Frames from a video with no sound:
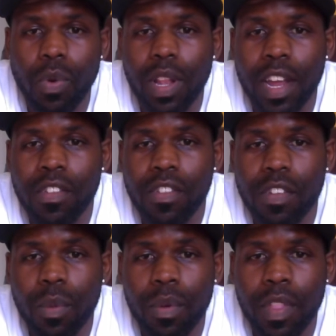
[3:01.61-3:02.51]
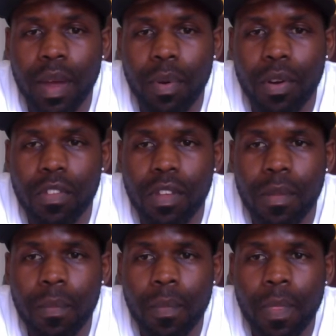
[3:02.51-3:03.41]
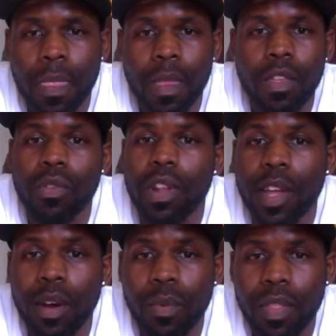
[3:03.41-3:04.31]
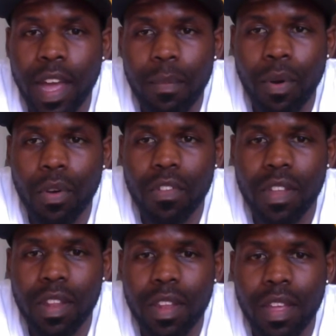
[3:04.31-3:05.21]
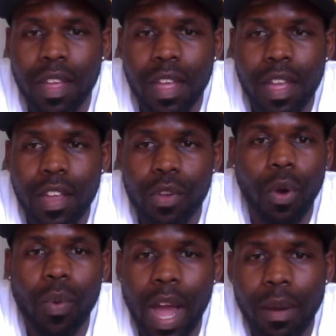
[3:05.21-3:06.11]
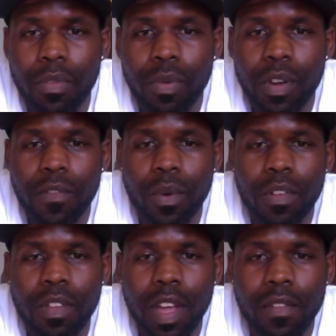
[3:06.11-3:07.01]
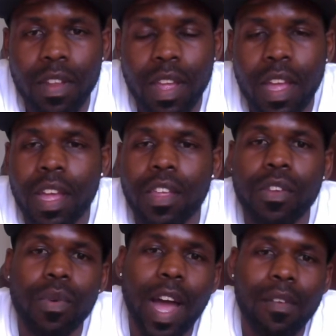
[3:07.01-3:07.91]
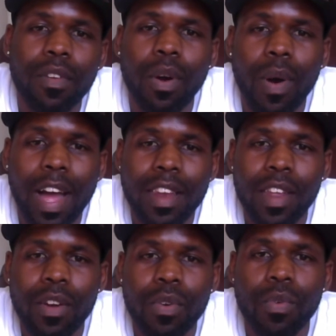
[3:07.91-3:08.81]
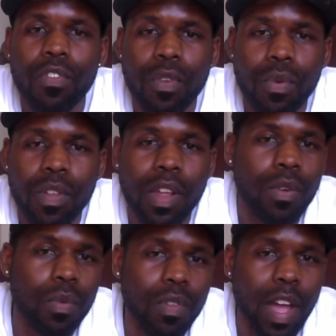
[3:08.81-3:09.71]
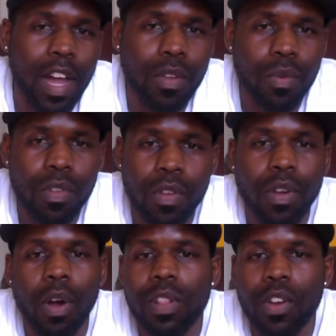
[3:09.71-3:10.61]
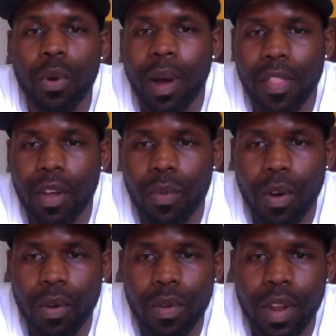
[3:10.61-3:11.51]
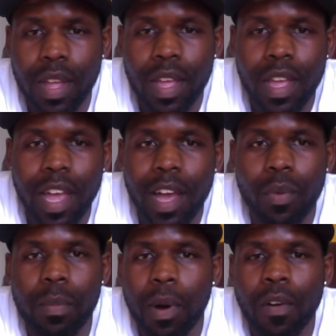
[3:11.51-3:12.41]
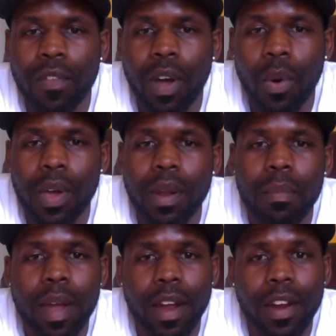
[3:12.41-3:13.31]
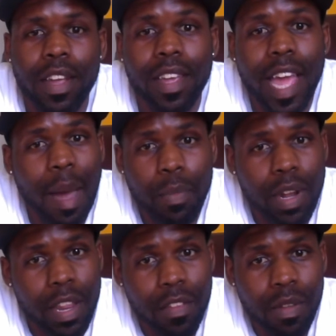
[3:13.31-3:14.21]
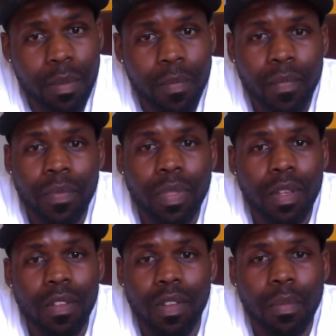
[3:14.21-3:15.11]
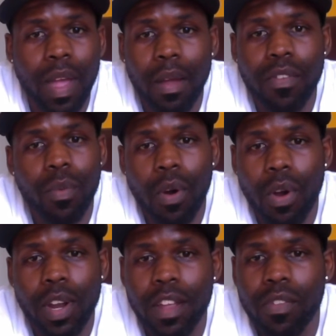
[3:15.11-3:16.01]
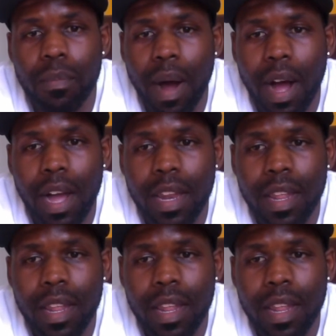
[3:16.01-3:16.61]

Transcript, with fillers: relationship with that person, you live with that person, you're around them 24 7, you have no idea who's using and who's not using. You can only go by their word. And we both know in American capitalism, sometimes your word ain't your bond.